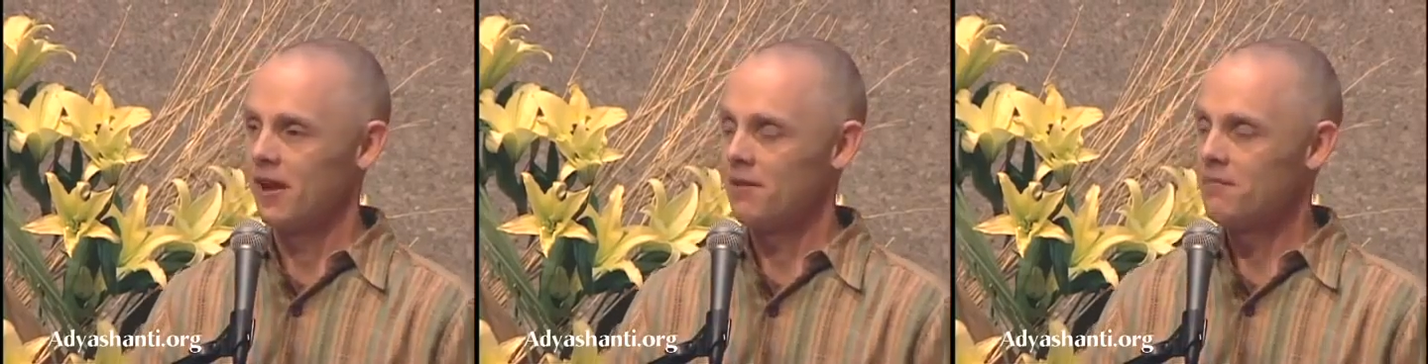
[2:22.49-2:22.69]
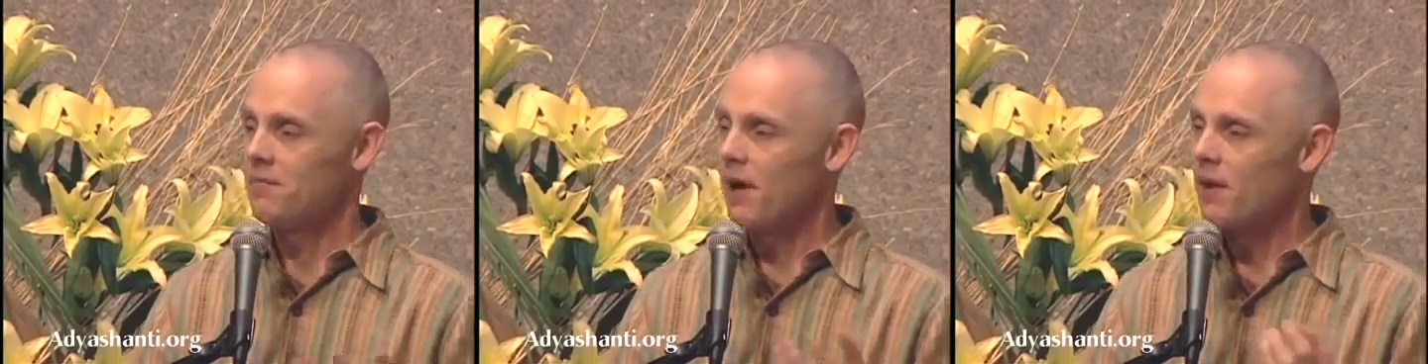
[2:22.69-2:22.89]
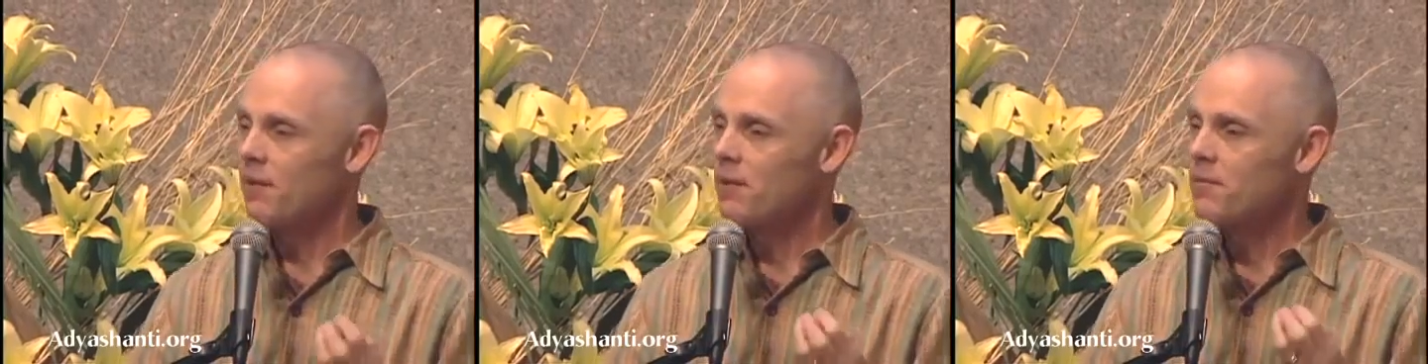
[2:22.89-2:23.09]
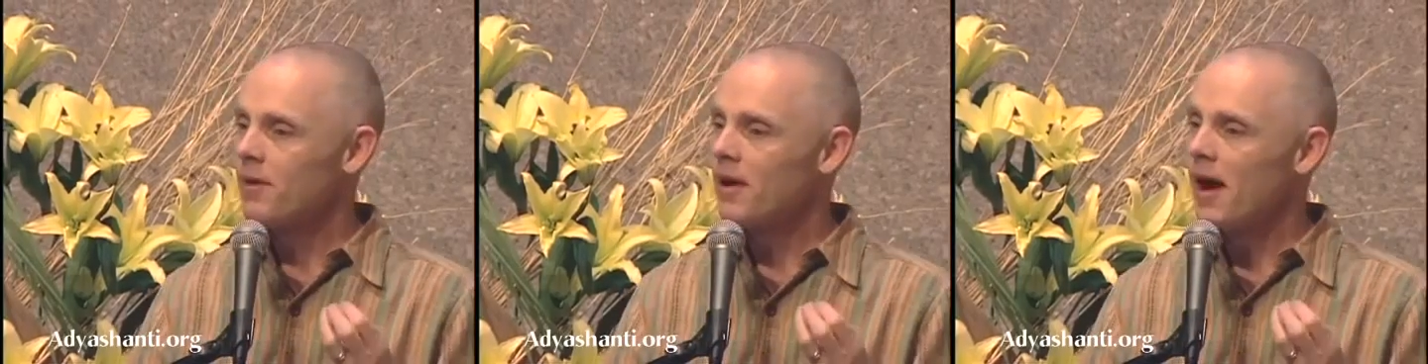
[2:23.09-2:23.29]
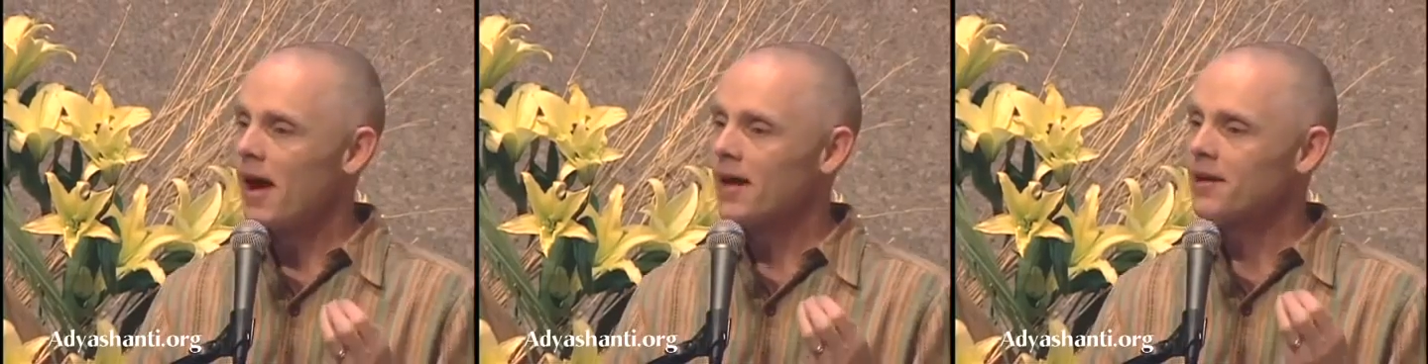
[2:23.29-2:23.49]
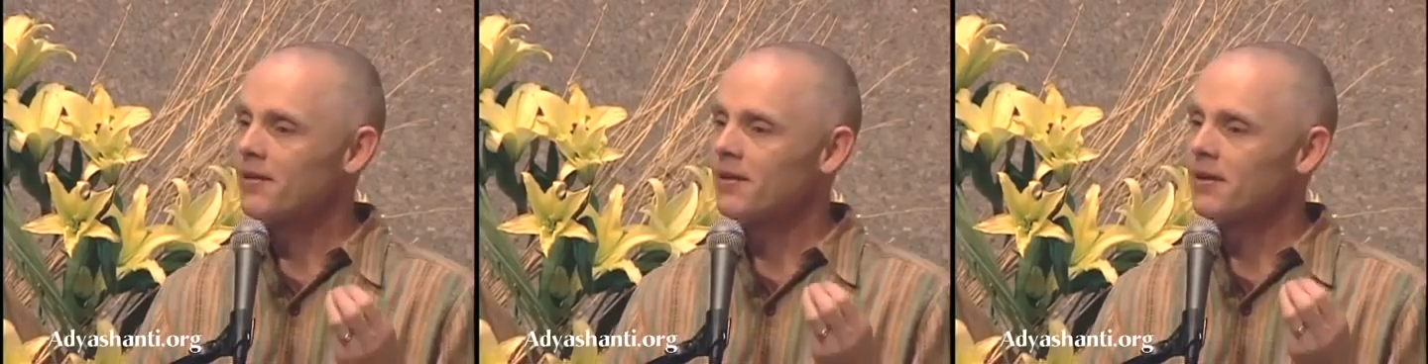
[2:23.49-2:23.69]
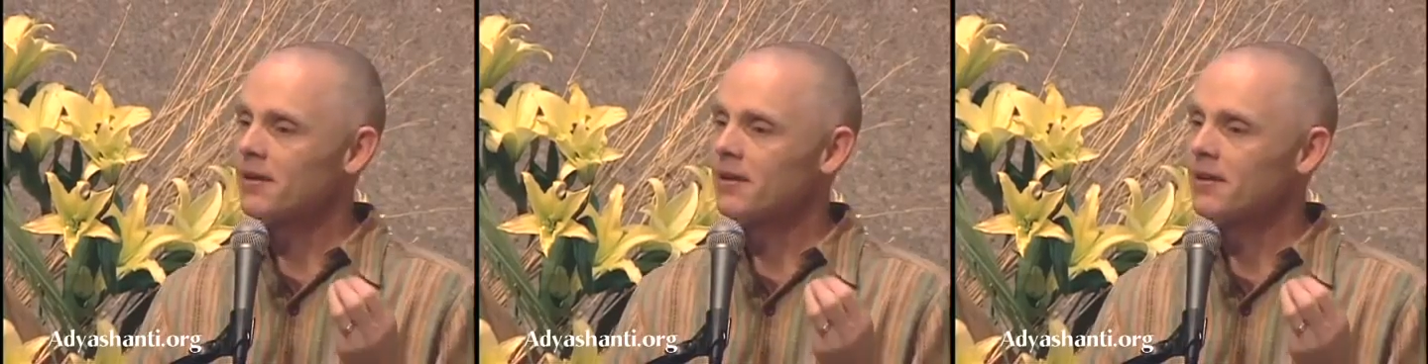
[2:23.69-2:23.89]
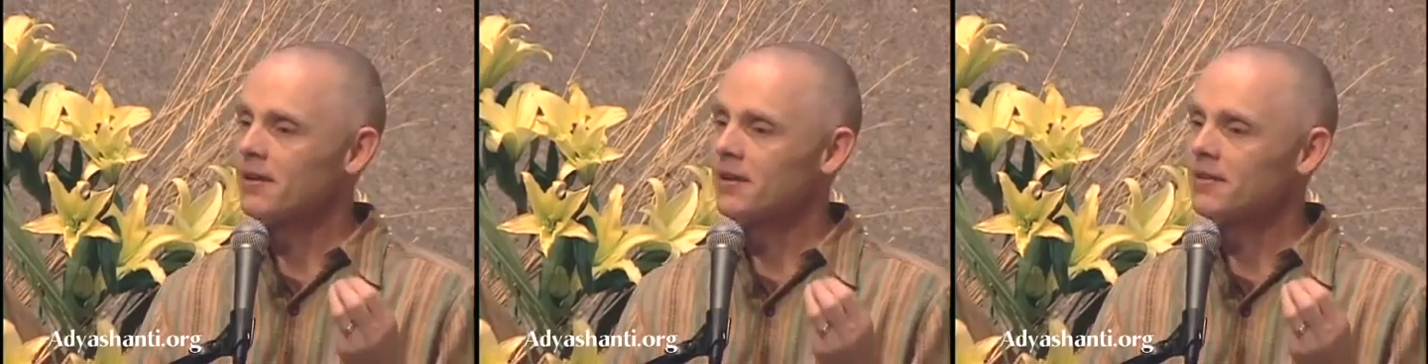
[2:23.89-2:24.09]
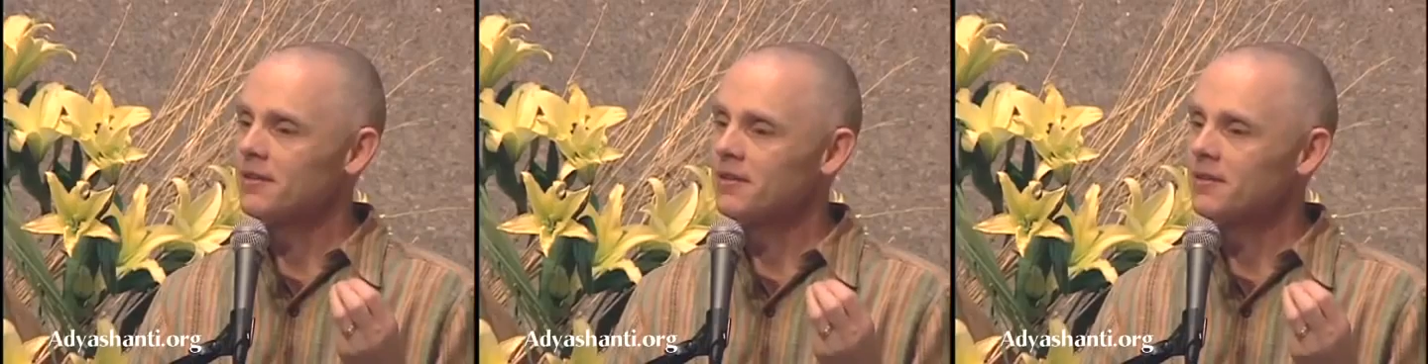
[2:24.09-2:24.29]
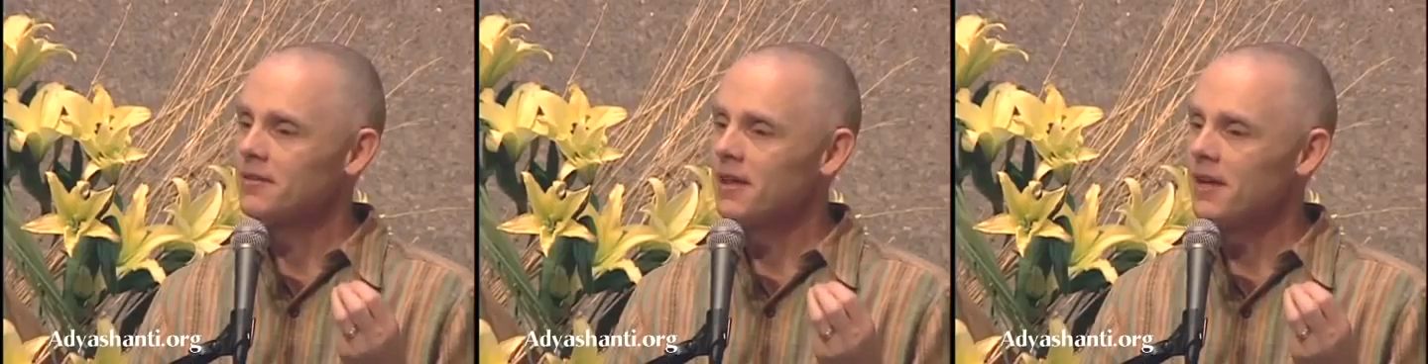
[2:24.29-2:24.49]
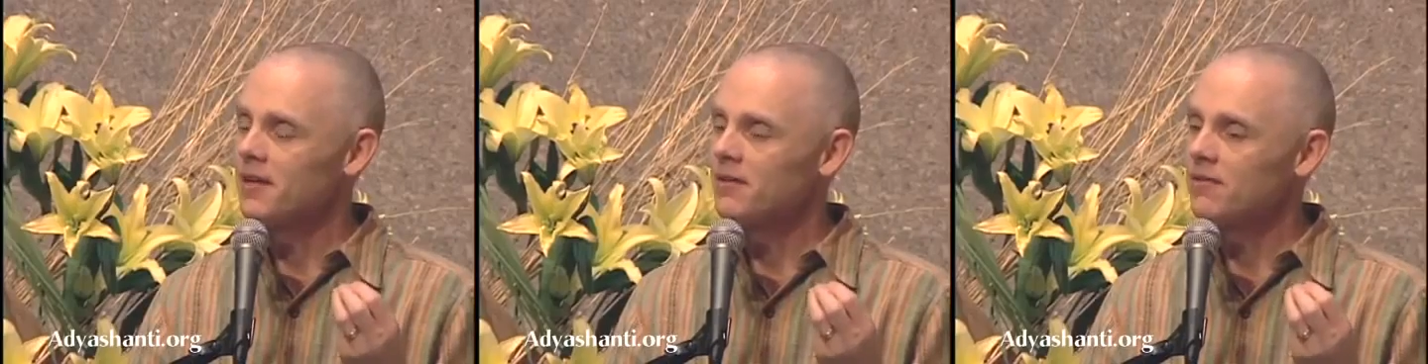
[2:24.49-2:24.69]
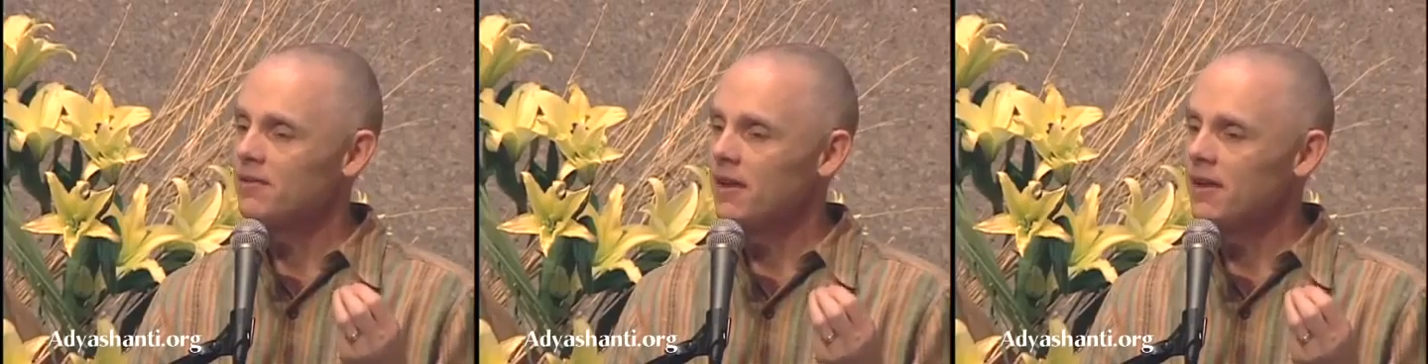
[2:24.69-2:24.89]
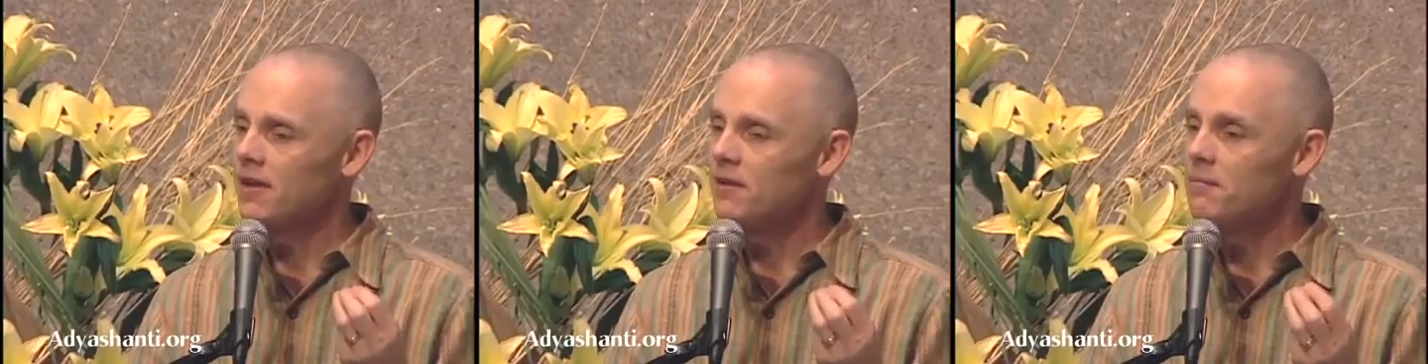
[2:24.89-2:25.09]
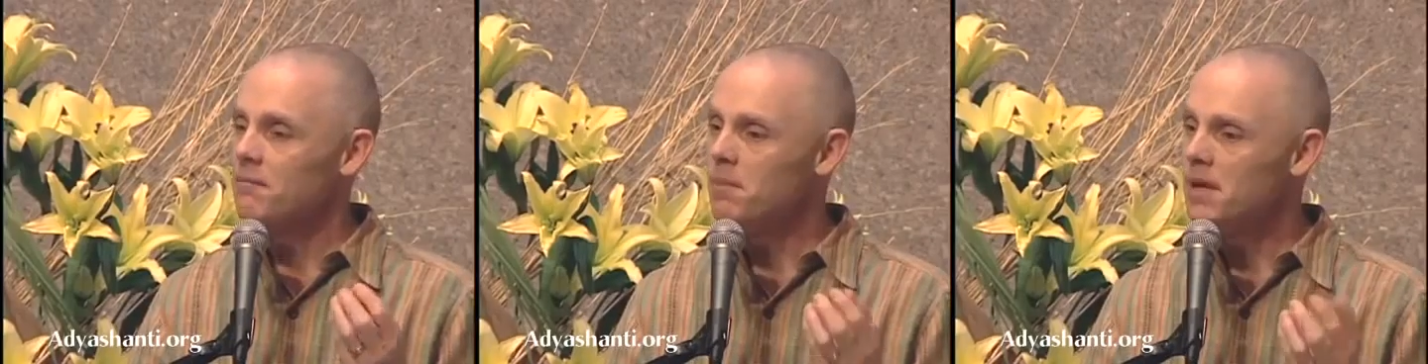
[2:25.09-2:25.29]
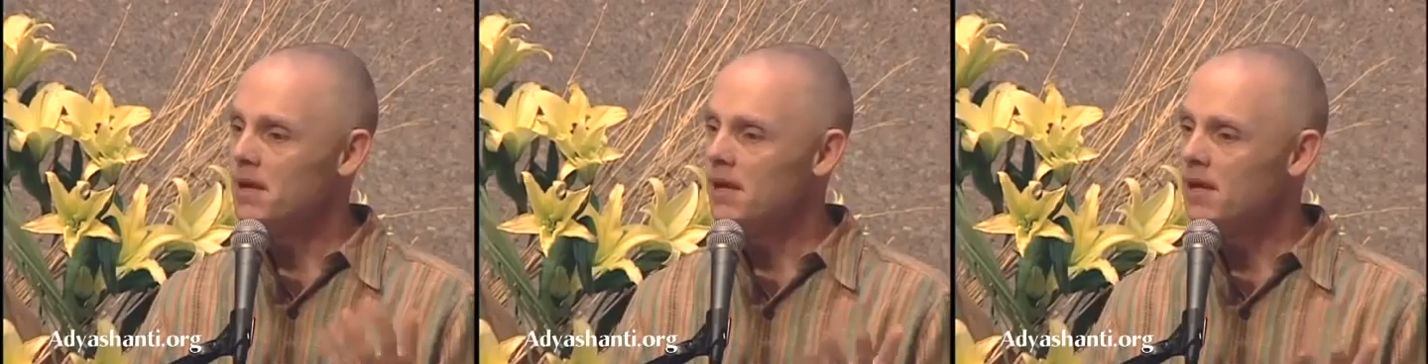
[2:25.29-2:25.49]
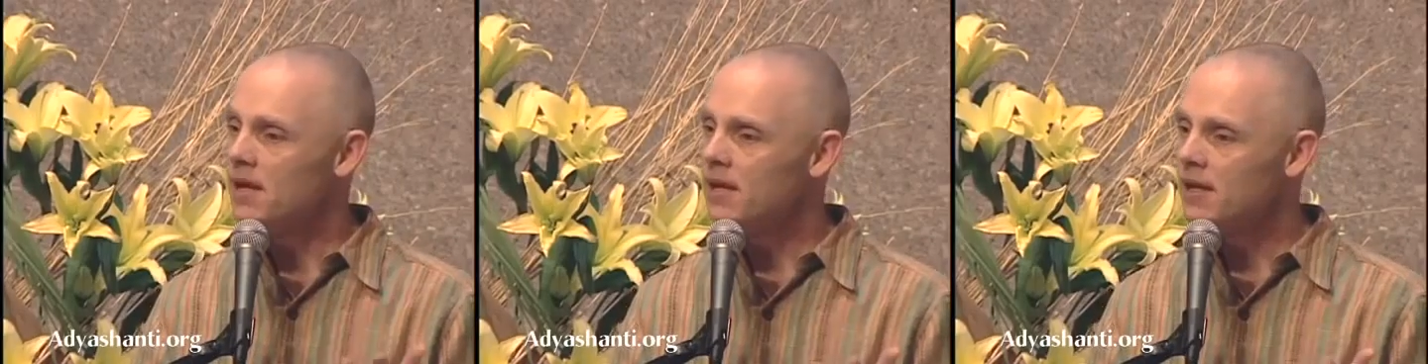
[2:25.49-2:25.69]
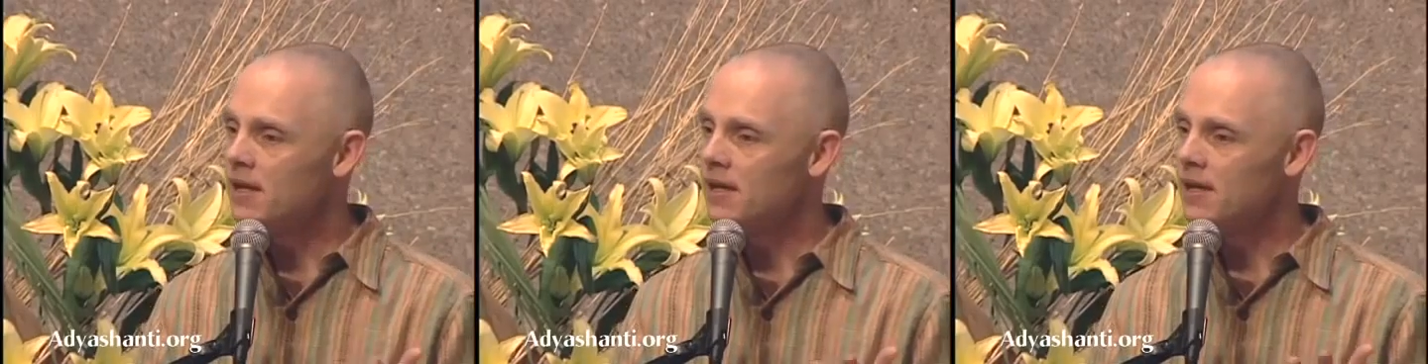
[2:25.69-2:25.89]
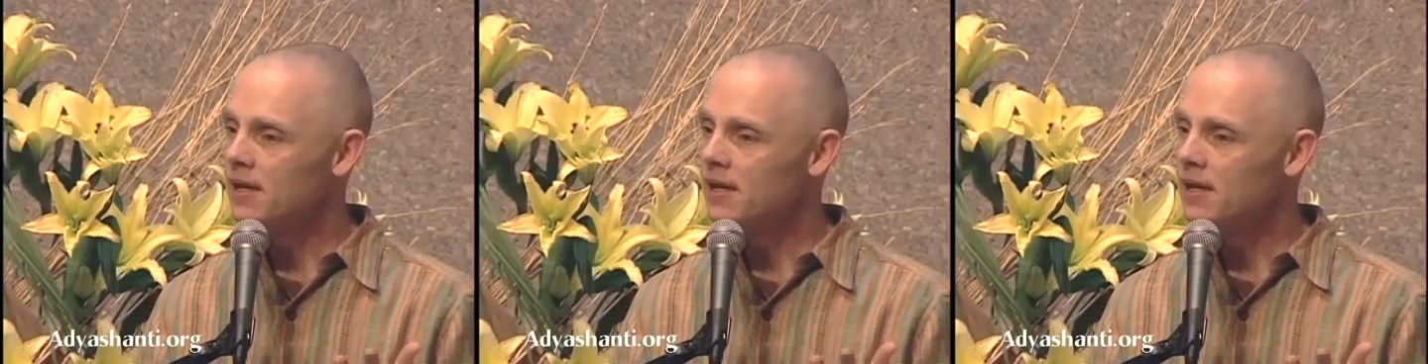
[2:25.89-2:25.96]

And probably more accurately, it's a state of letting be.